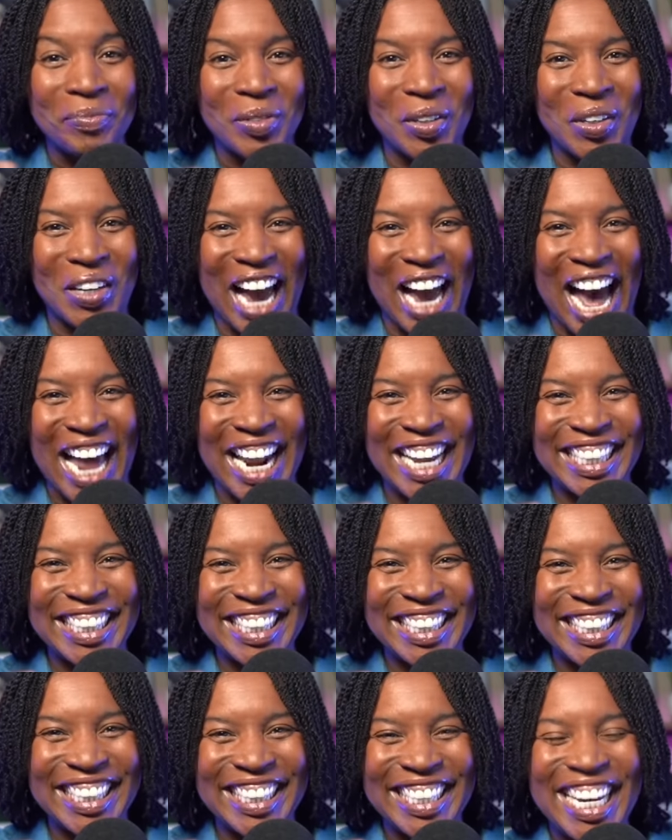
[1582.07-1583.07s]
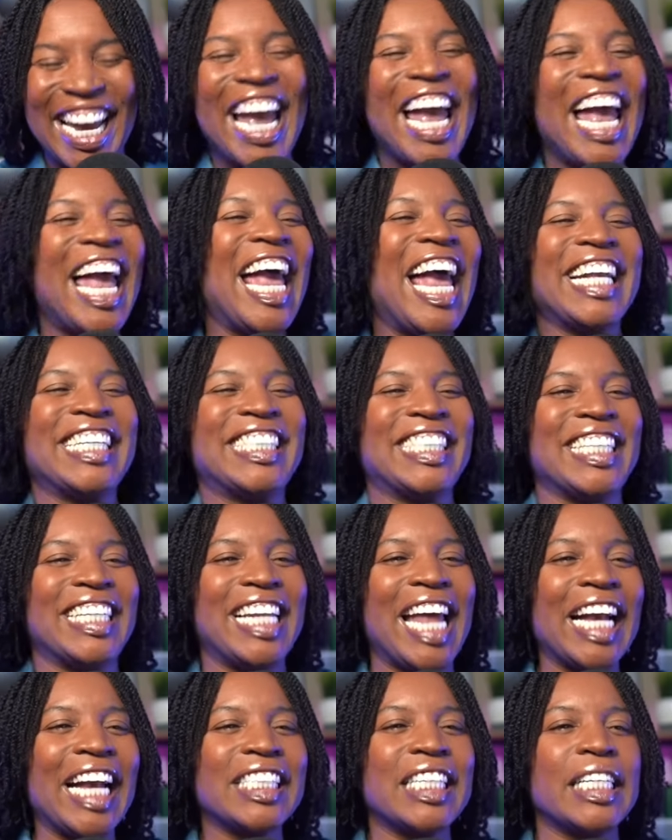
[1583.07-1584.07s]
You got it? Excellent,
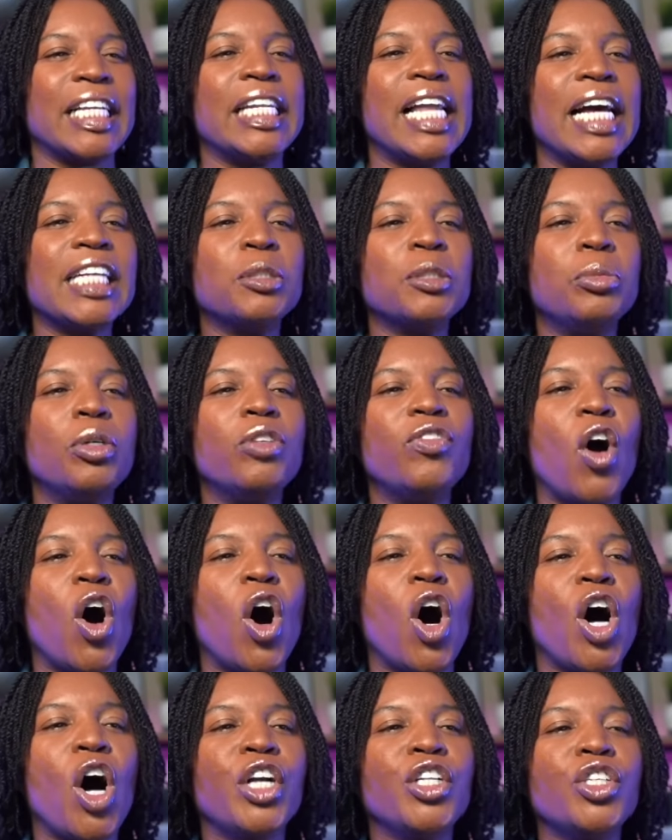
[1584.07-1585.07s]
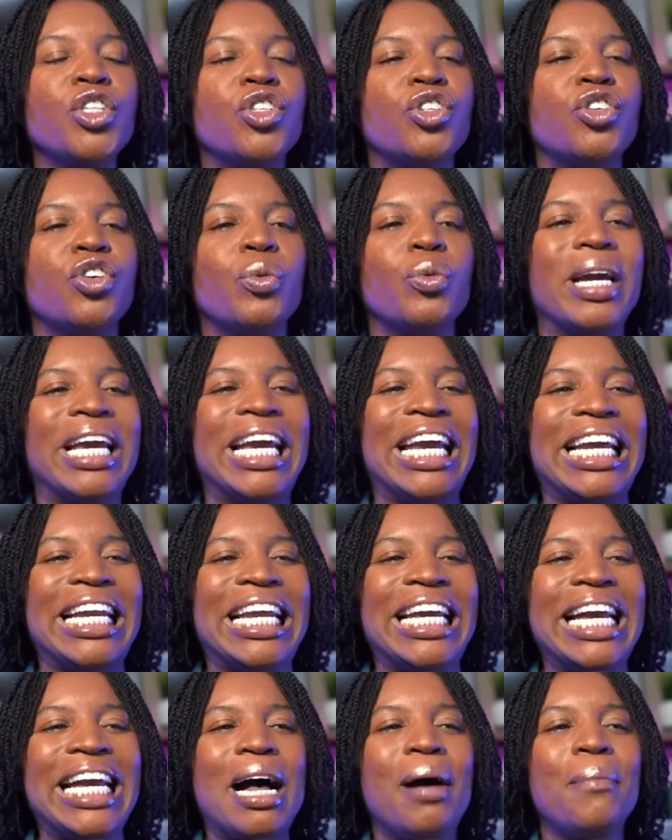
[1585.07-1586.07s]
excellent. Let's move on to
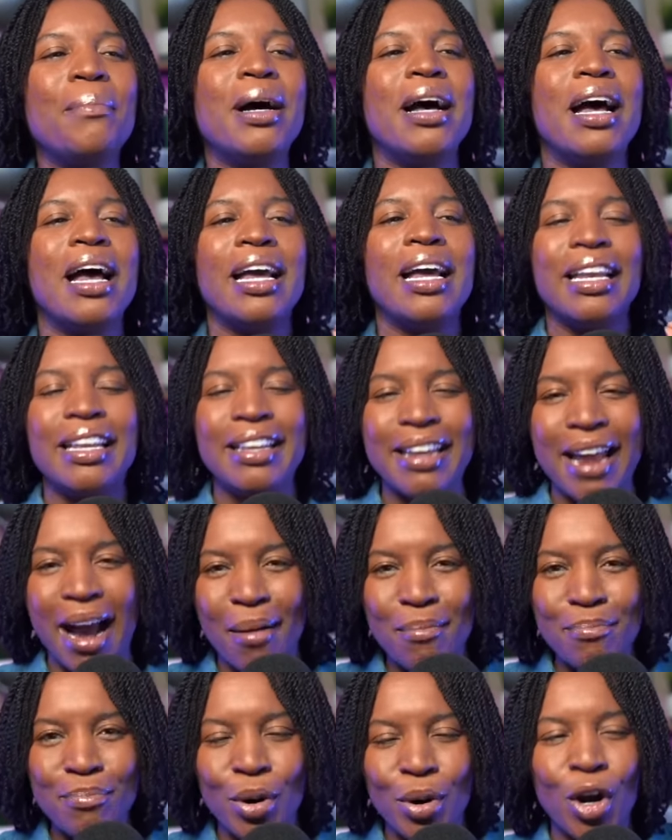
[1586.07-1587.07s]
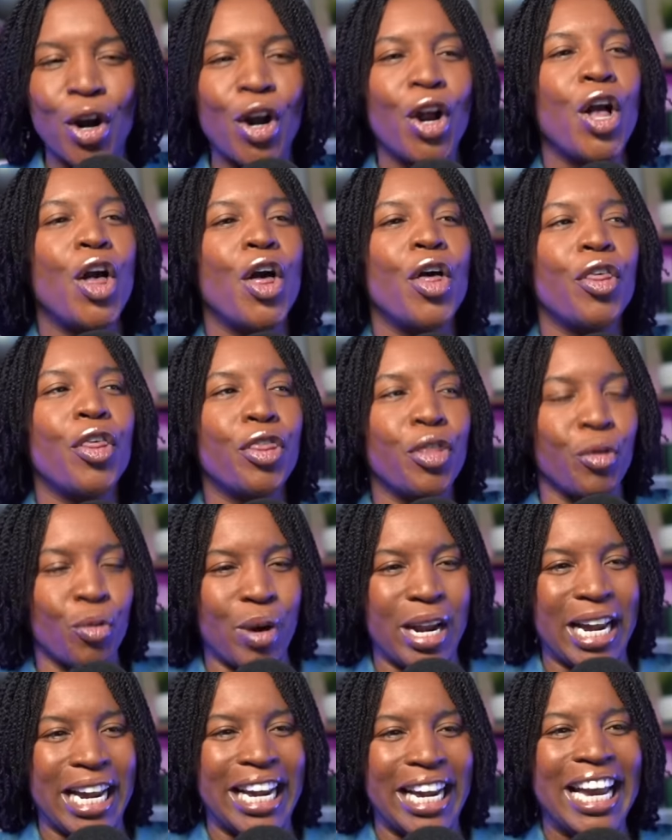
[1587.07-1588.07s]
idiom number
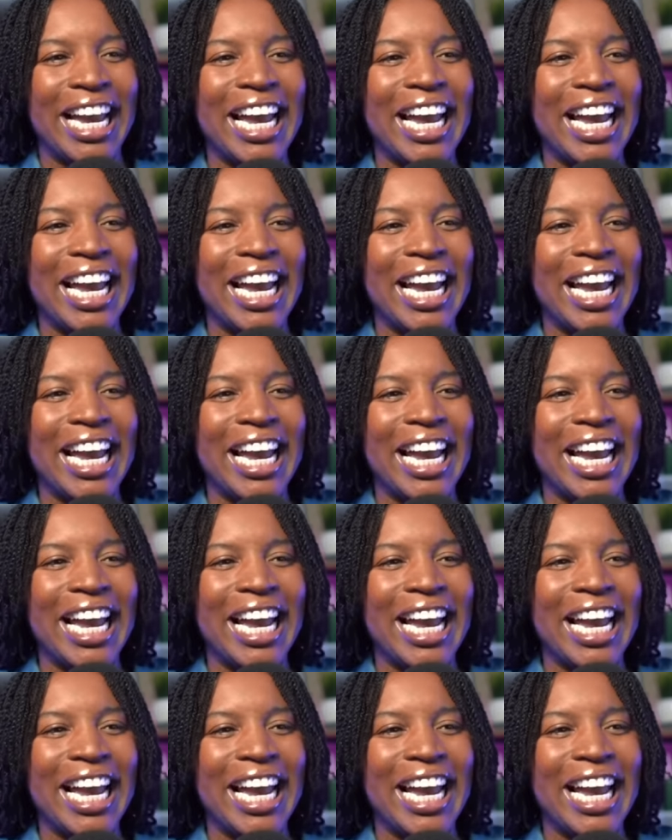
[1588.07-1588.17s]
three.